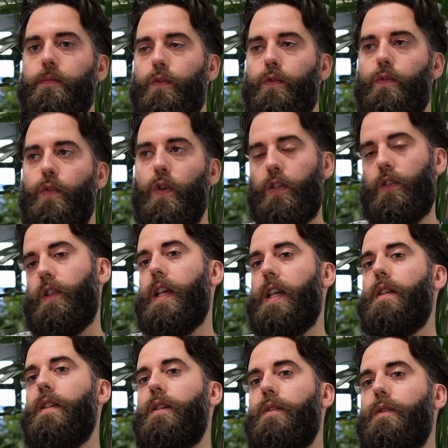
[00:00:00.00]

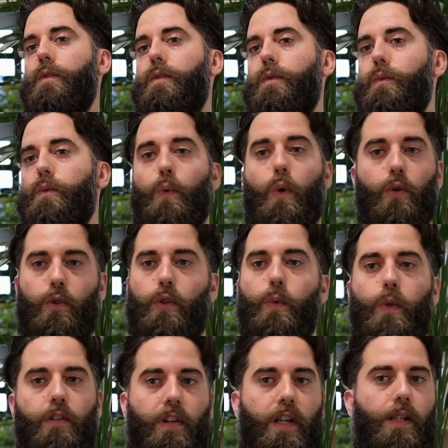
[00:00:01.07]
Firstly, what do
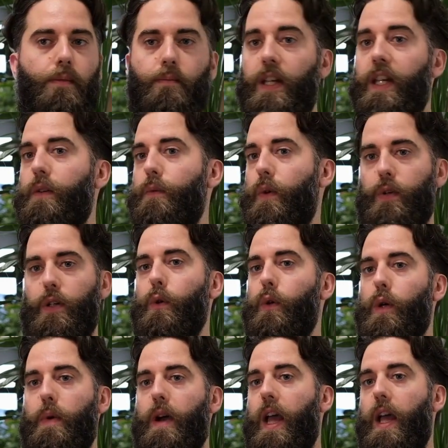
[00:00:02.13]
we really mean when we
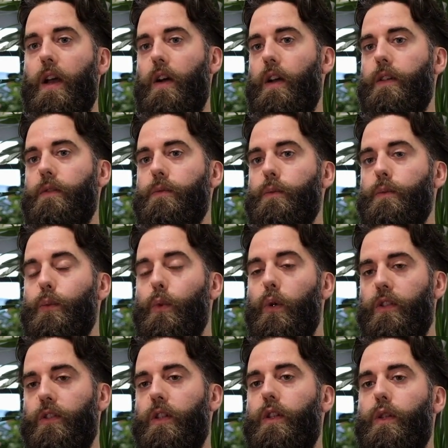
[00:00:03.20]
talk about AI?
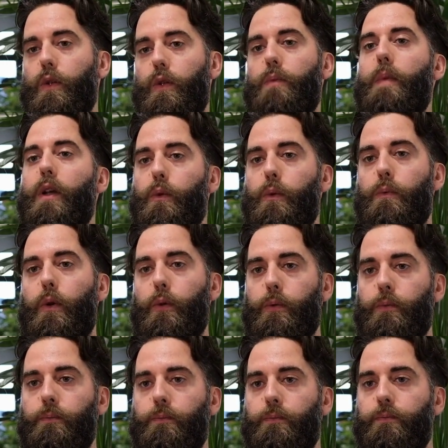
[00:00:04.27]
What is a good mental
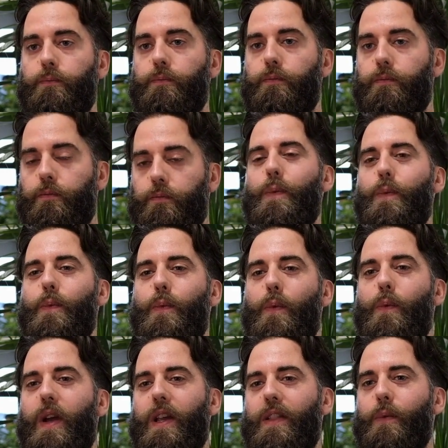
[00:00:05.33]
model?
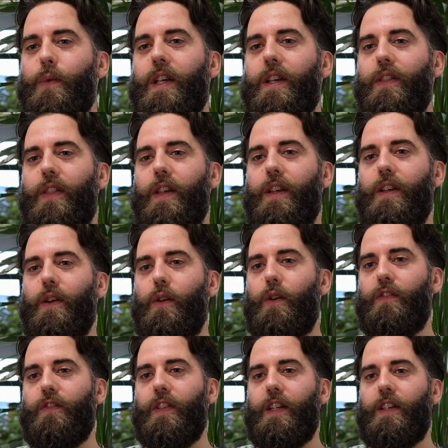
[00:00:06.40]
One way that we can think
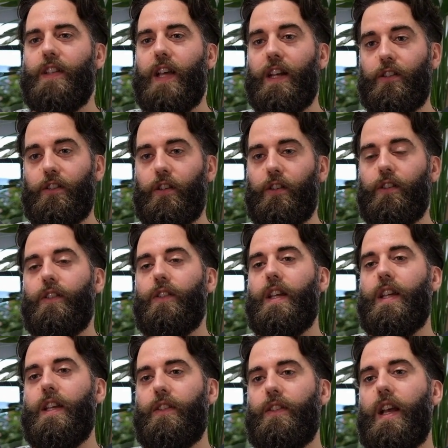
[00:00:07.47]
of intelligence
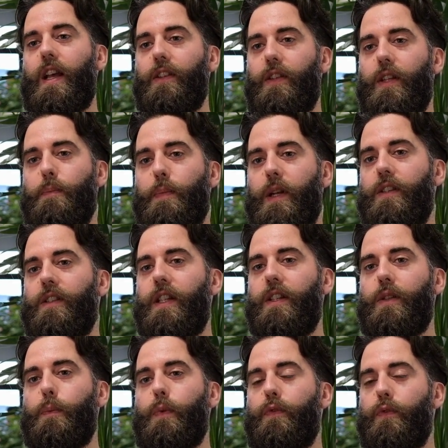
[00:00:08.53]
is as the ability
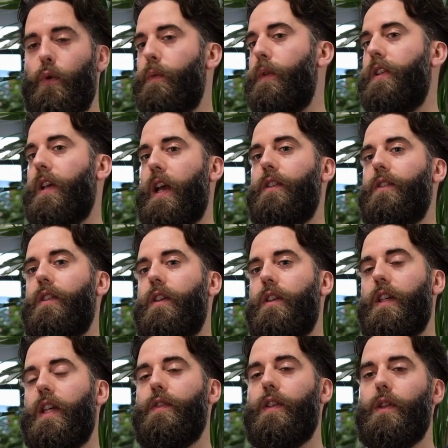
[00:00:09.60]
to perform a task
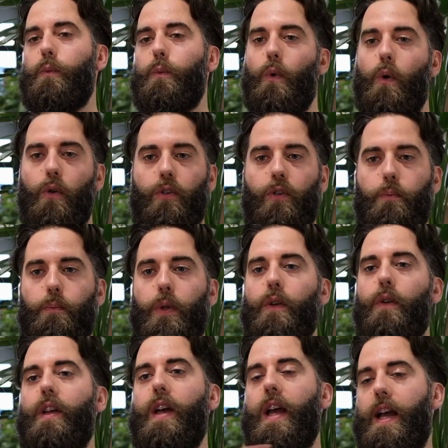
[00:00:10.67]
given the what but
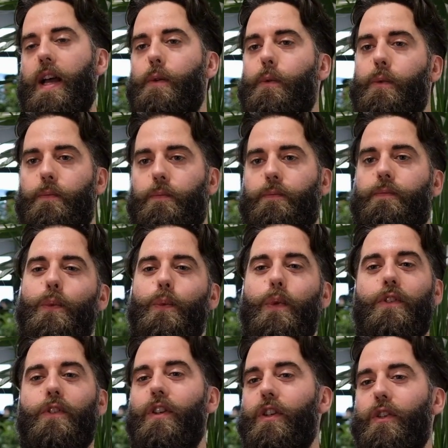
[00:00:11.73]
not the how.
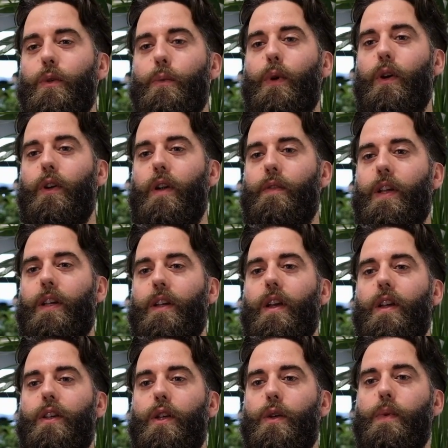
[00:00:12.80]
With traditional programming,
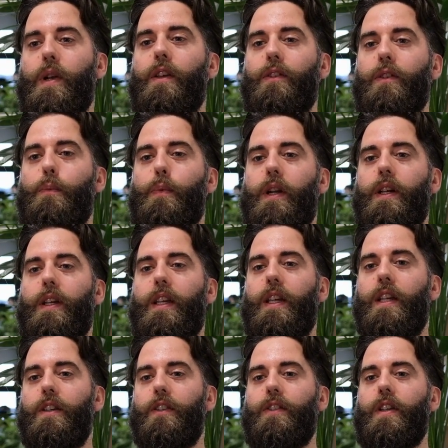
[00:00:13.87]
a human has to break
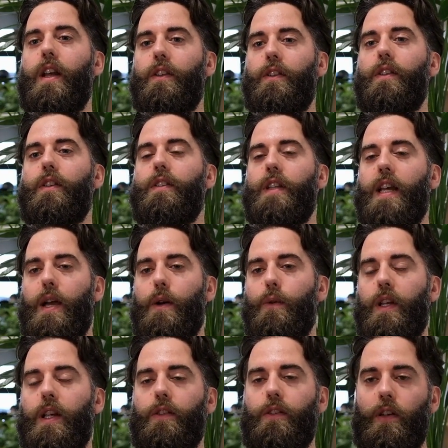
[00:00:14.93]
each task
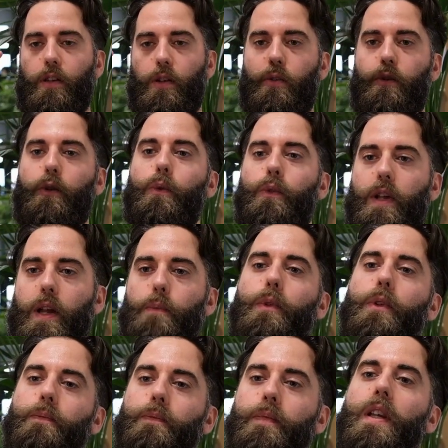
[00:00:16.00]
down into logical
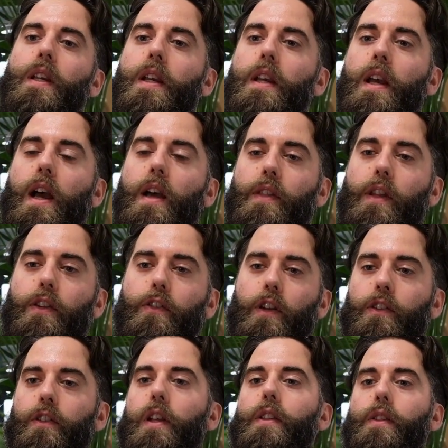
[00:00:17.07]
steps and then
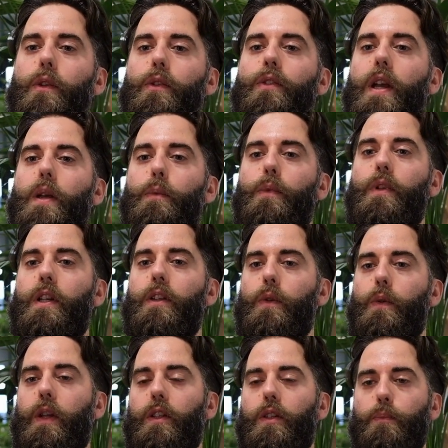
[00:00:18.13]
translate those steps
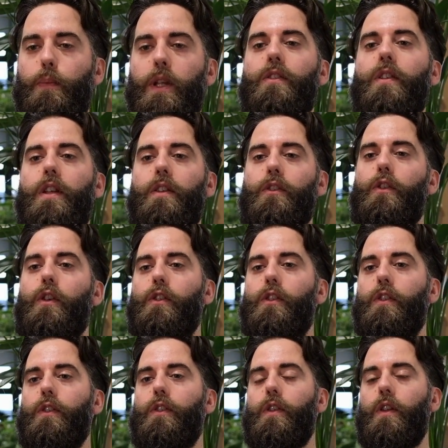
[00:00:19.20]
into explicit
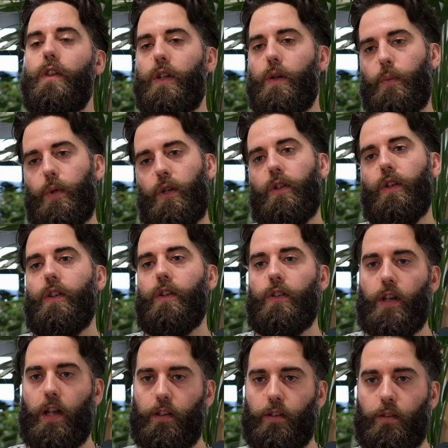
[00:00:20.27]
instructions that the computer
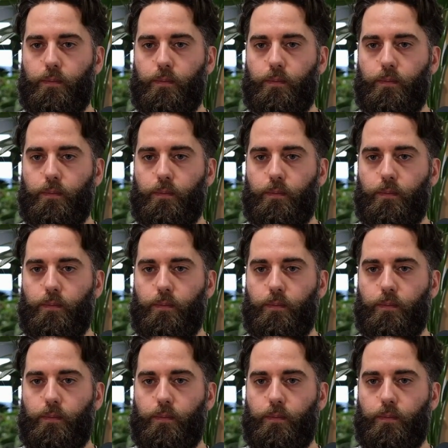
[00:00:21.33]
understands.